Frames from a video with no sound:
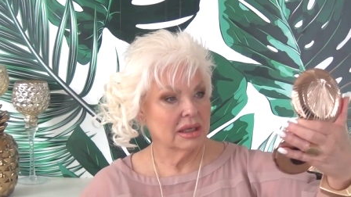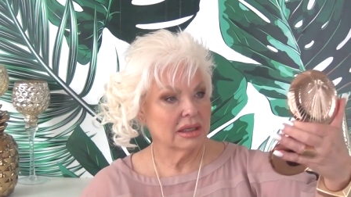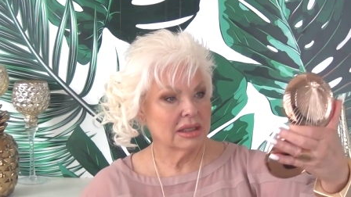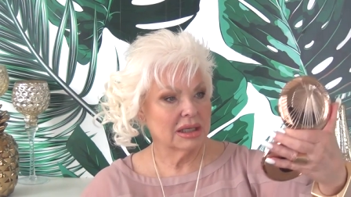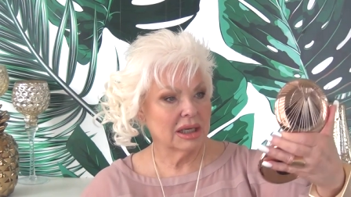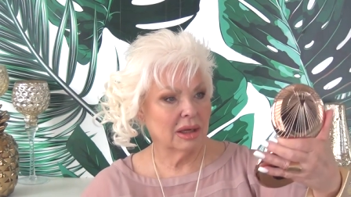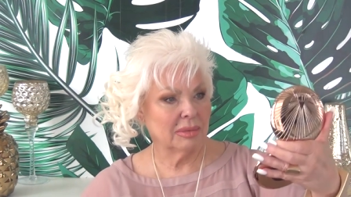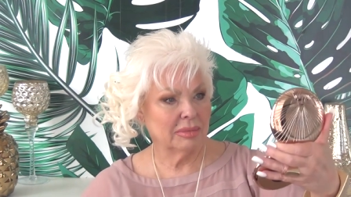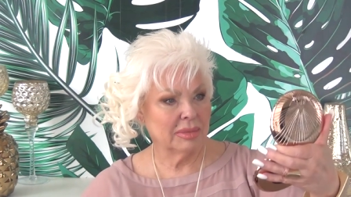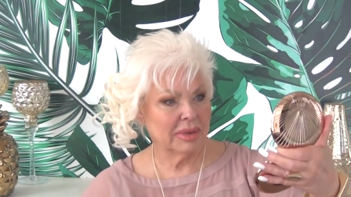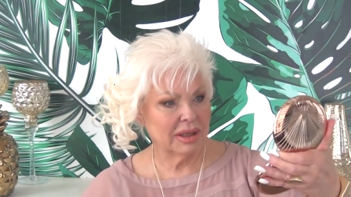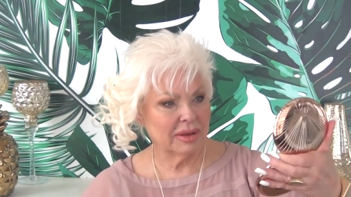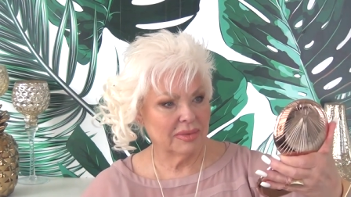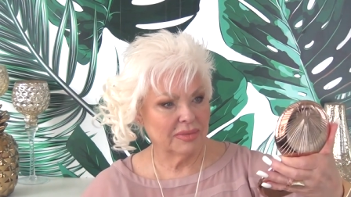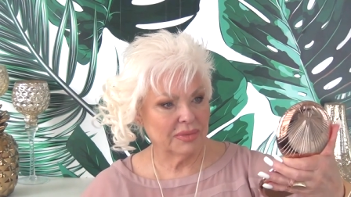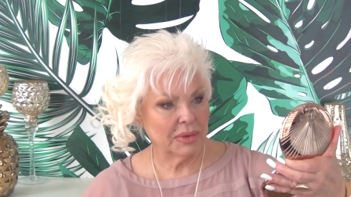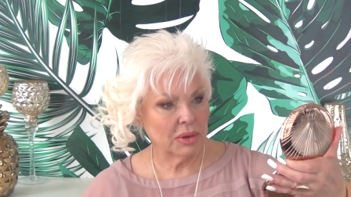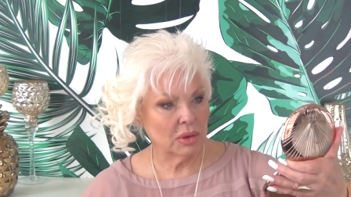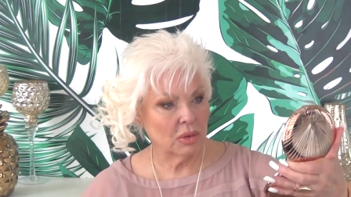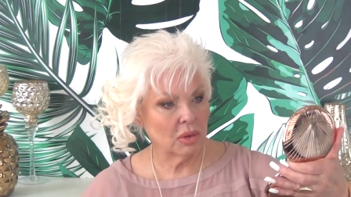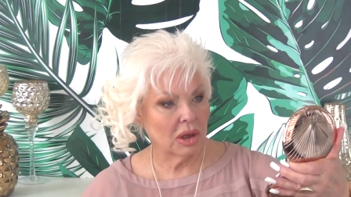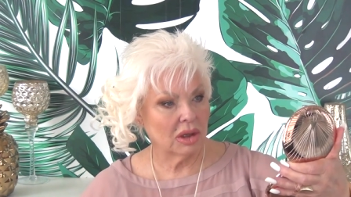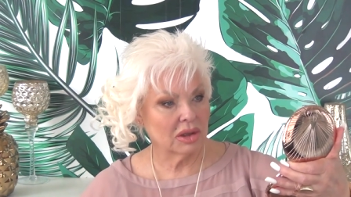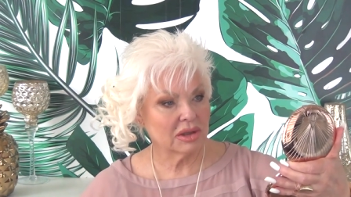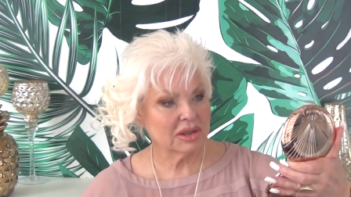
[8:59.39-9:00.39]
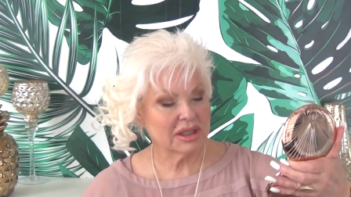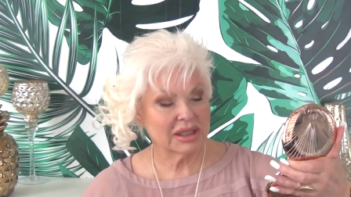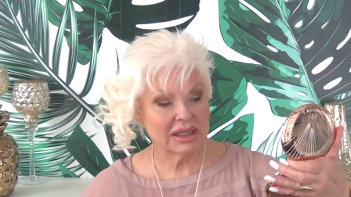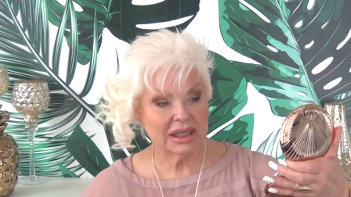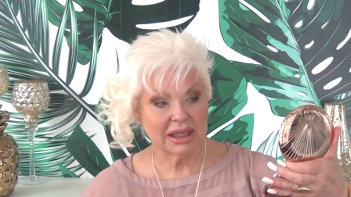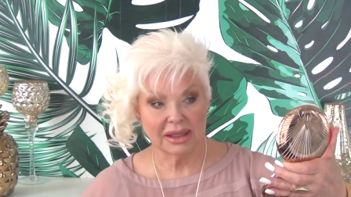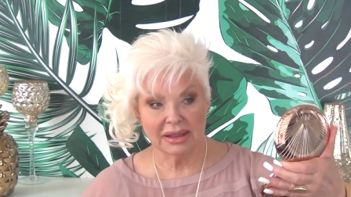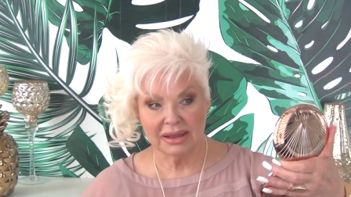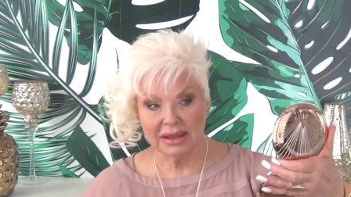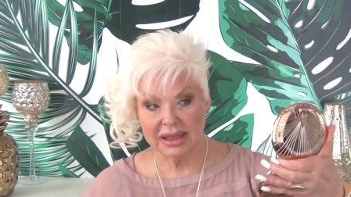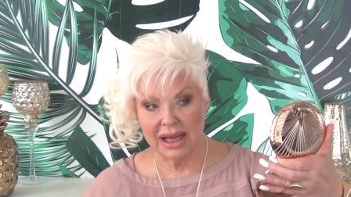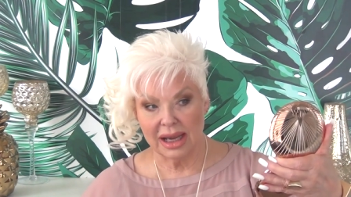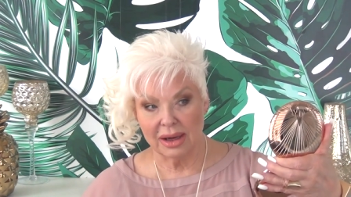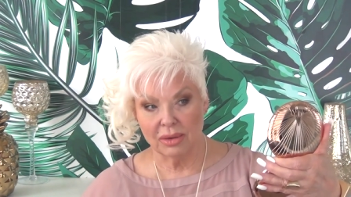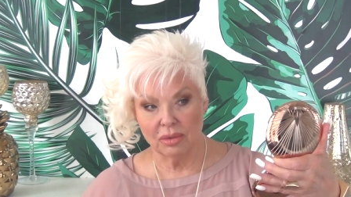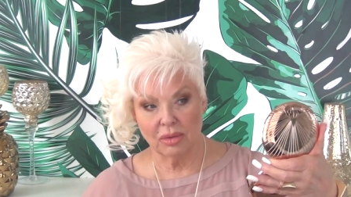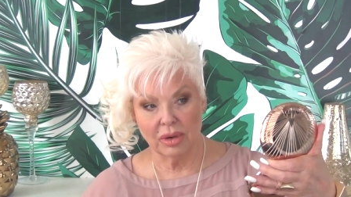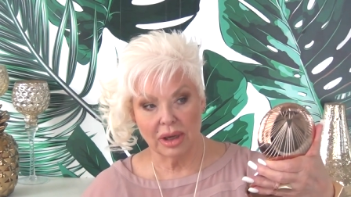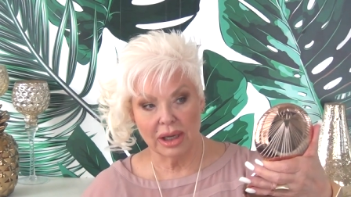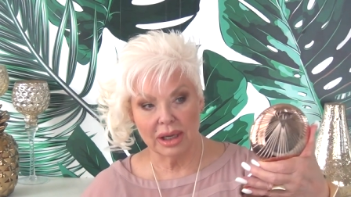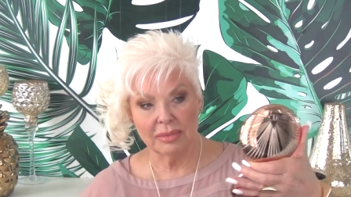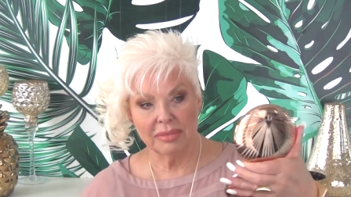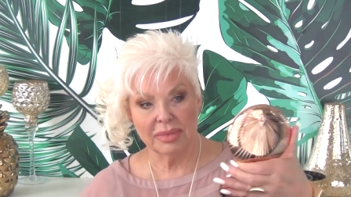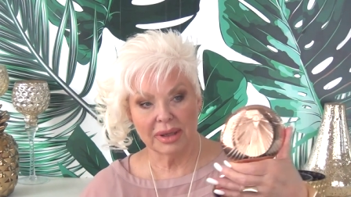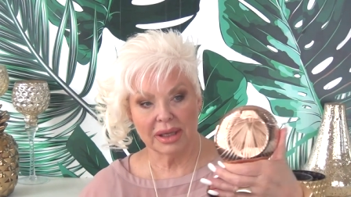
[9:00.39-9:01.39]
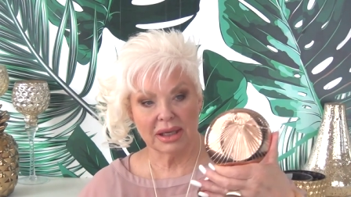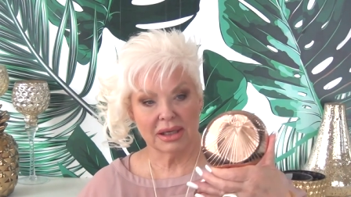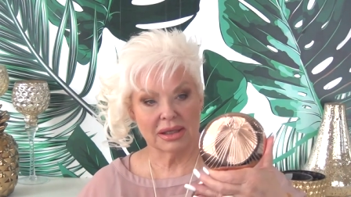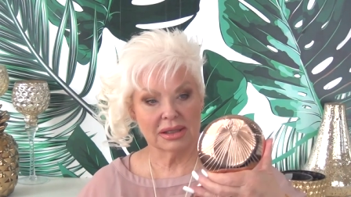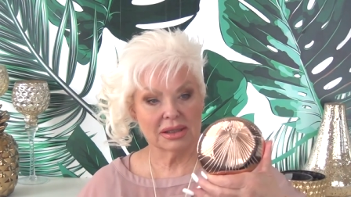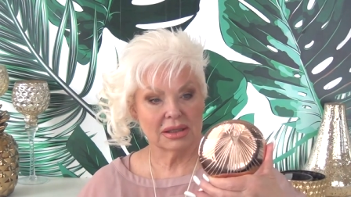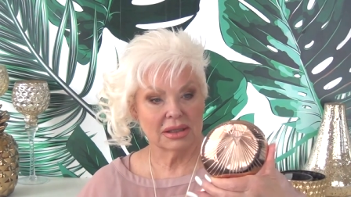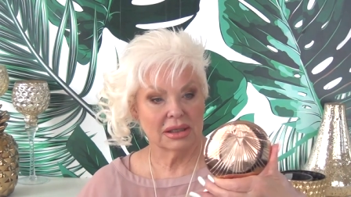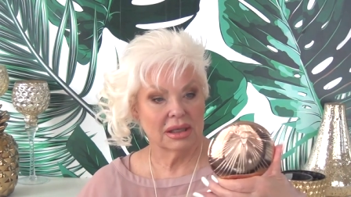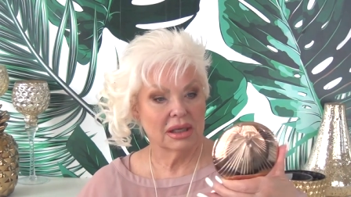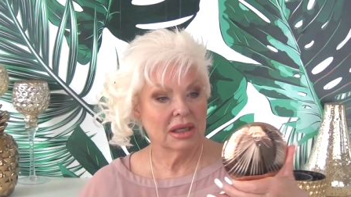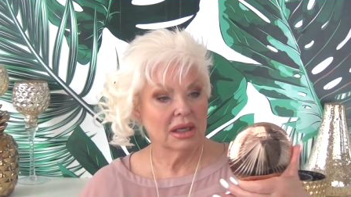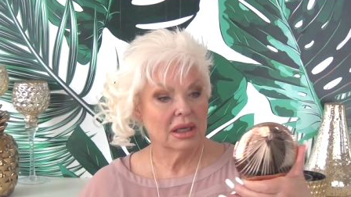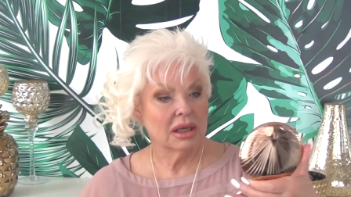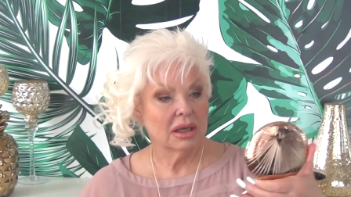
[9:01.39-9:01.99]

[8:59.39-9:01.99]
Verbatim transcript: Tell me if you all see it that way, because